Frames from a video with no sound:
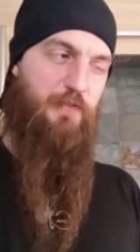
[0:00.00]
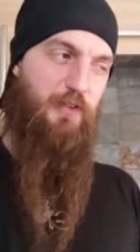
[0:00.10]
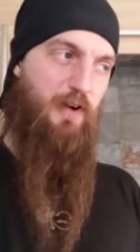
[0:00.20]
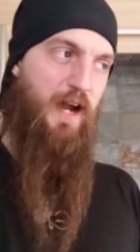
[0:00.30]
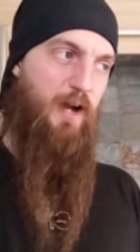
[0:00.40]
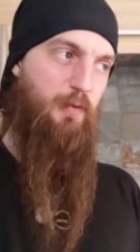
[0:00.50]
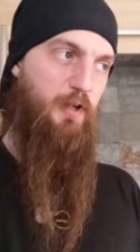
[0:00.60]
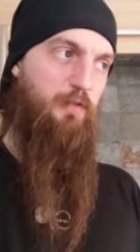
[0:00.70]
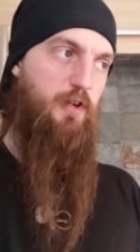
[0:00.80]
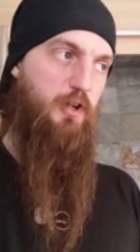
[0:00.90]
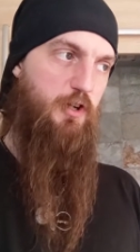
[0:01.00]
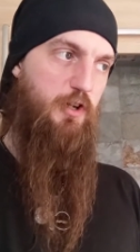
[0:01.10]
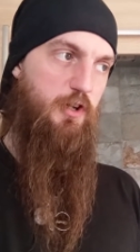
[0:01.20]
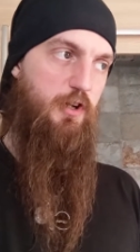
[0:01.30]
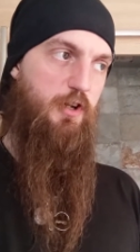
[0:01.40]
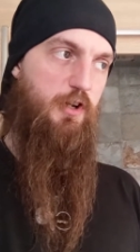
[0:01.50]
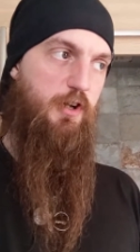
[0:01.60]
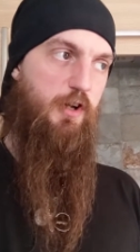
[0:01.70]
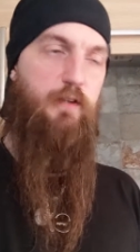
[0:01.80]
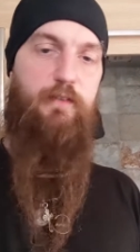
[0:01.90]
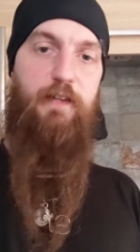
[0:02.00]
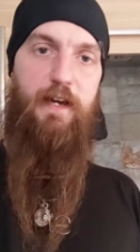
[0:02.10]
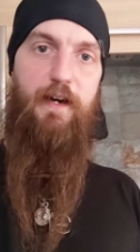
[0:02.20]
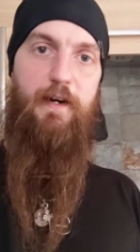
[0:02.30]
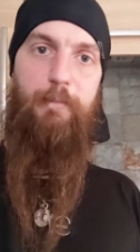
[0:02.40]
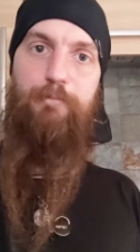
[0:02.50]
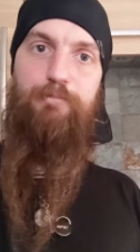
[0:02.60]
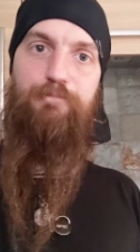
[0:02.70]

I forgot how kind of eh, they are.